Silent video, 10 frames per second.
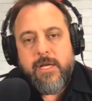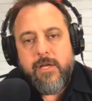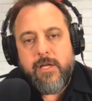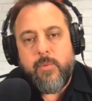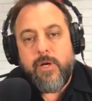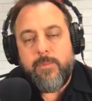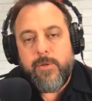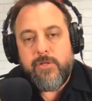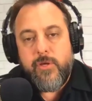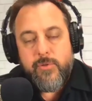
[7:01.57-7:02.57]
you're going to want to
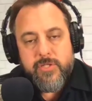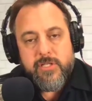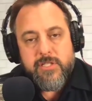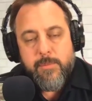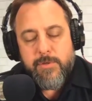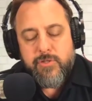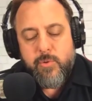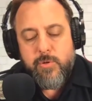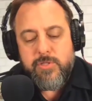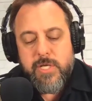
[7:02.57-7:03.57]
put those in a separate
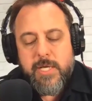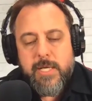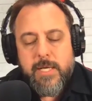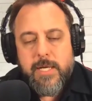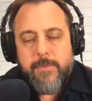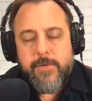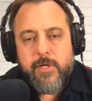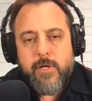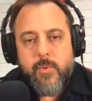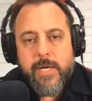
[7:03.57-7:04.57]
source. You're
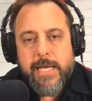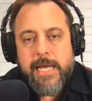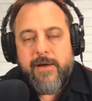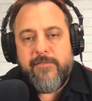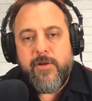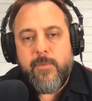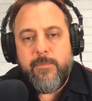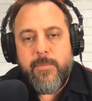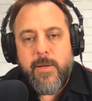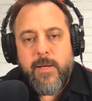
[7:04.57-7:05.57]
going to want to have your
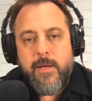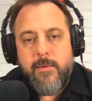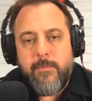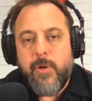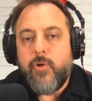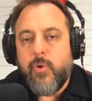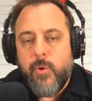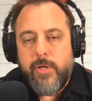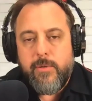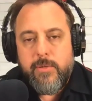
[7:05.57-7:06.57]
bulk
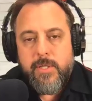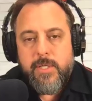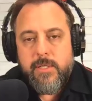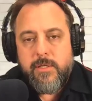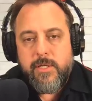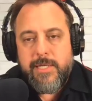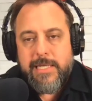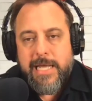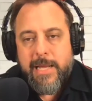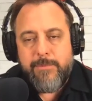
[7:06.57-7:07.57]
oil.
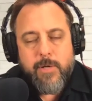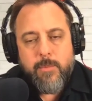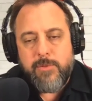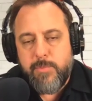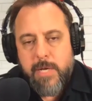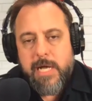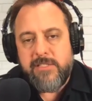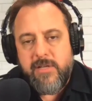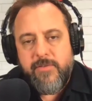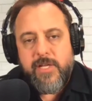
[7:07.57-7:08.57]
I'm almost
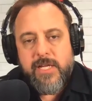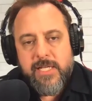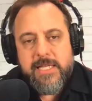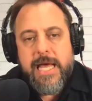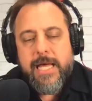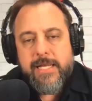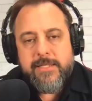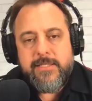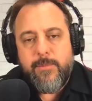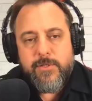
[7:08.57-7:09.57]
positive you're going to need that in
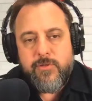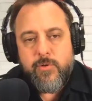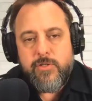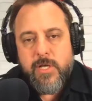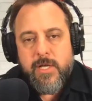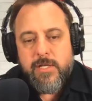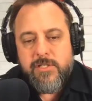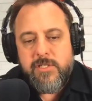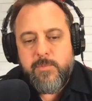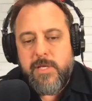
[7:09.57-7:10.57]
a separate source,
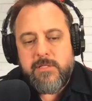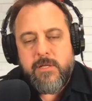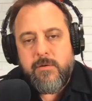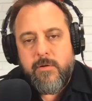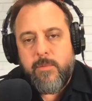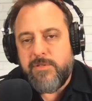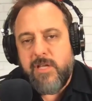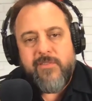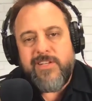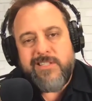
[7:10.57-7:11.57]
just based on almost
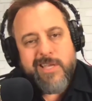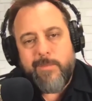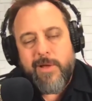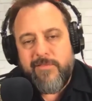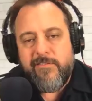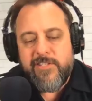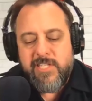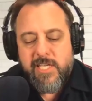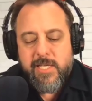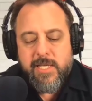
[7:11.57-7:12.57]
every setup I've ever
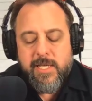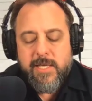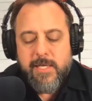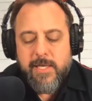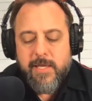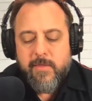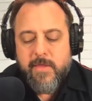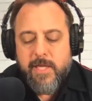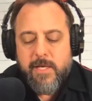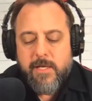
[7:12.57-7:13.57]
seen. And
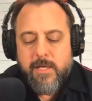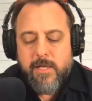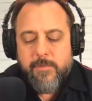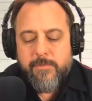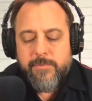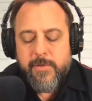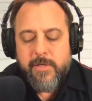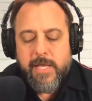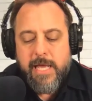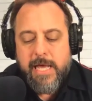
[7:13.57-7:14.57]
then you're
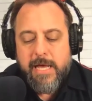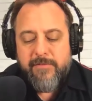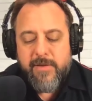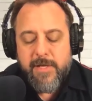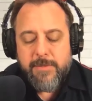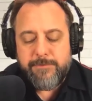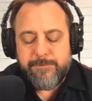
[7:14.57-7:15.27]
going to have